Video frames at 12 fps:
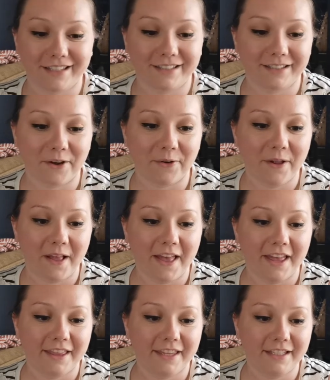So
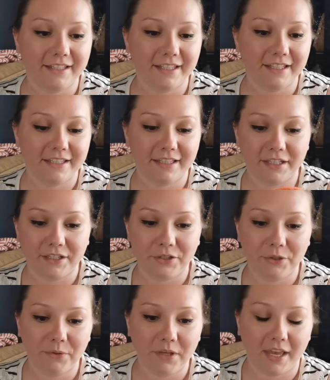this is the
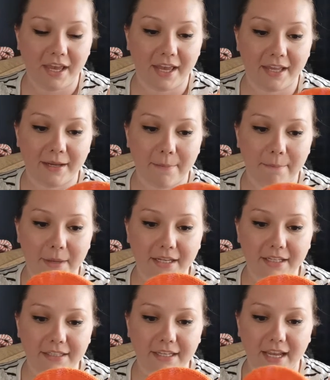Toucan
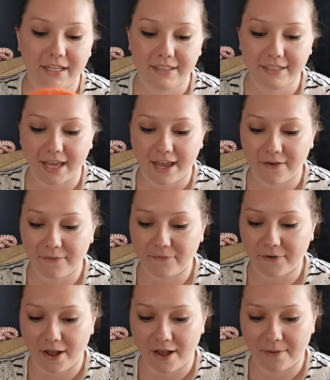mini skein set
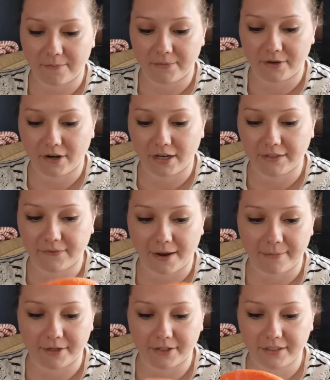from Crocus
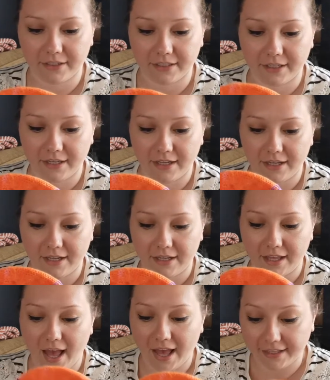Fibers.
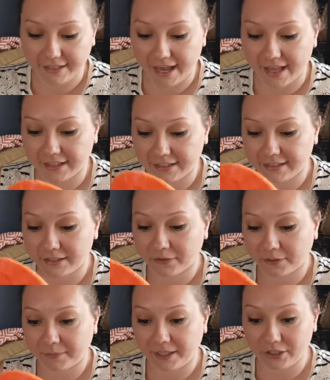Again, this is
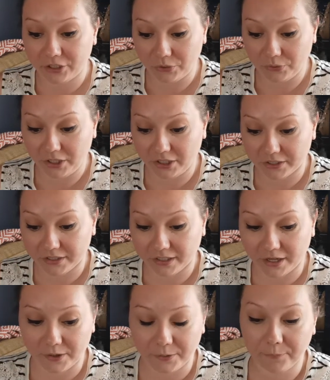from like 2 years
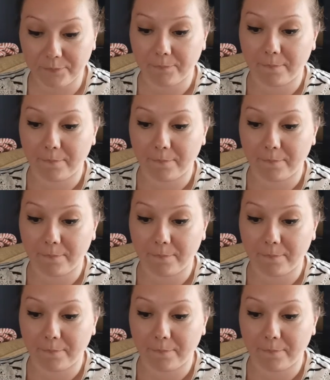ago.